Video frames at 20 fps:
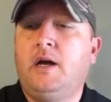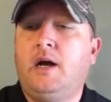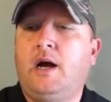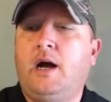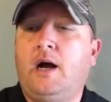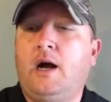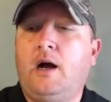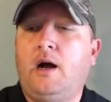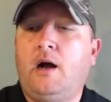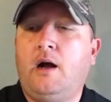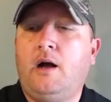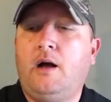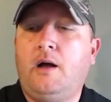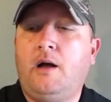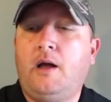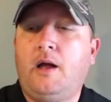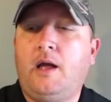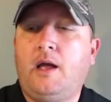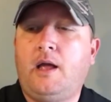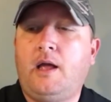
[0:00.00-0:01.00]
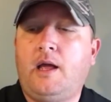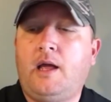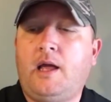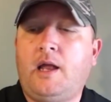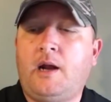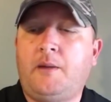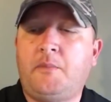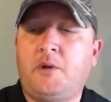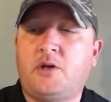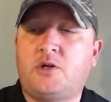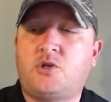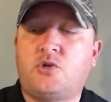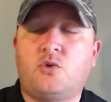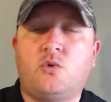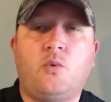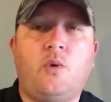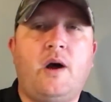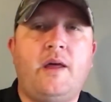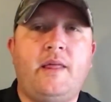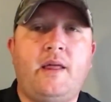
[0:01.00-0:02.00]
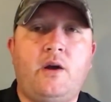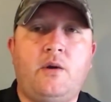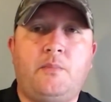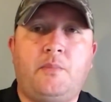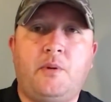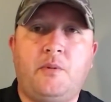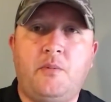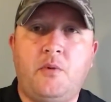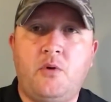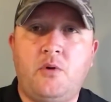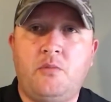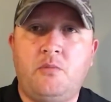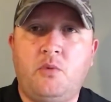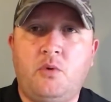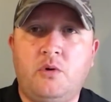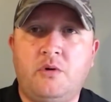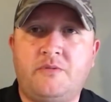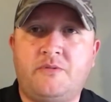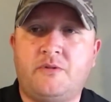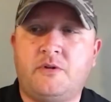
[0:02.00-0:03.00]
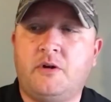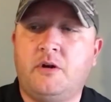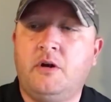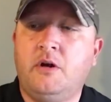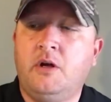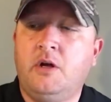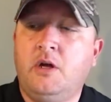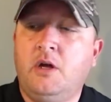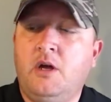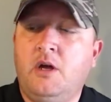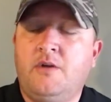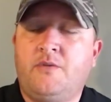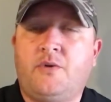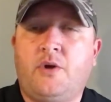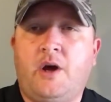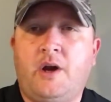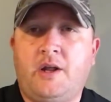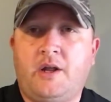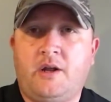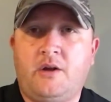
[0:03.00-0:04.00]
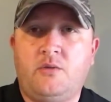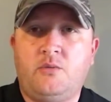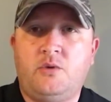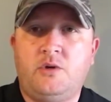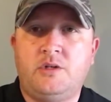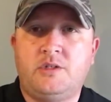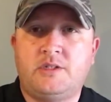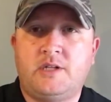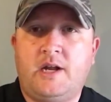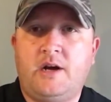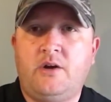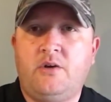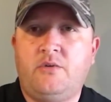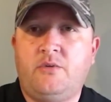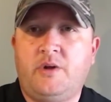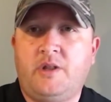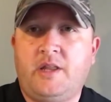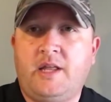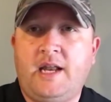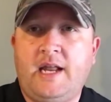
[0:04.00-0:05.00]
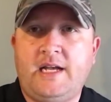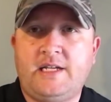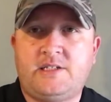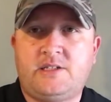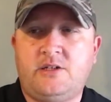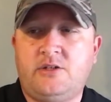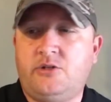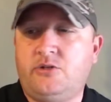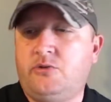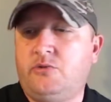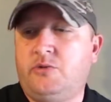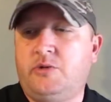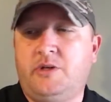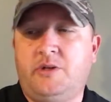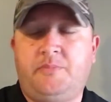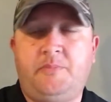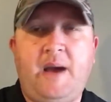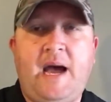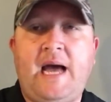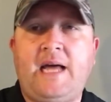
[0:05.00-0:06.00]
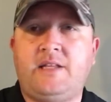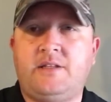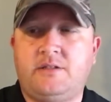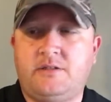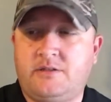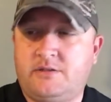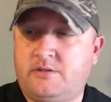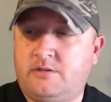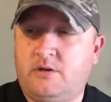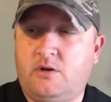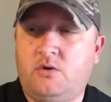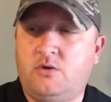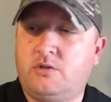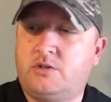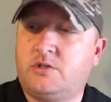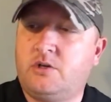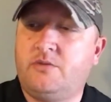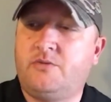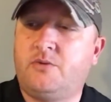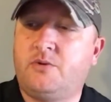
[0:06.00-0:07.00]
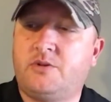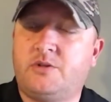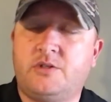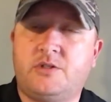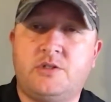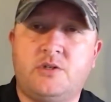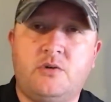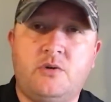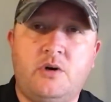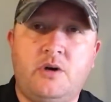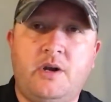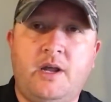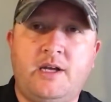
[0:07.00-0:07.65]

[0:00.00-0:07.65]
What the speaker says: and I'm not sure why they don't promote it more for hunting in the woods, and I don't know whether that has to do with patents or so forth and so on.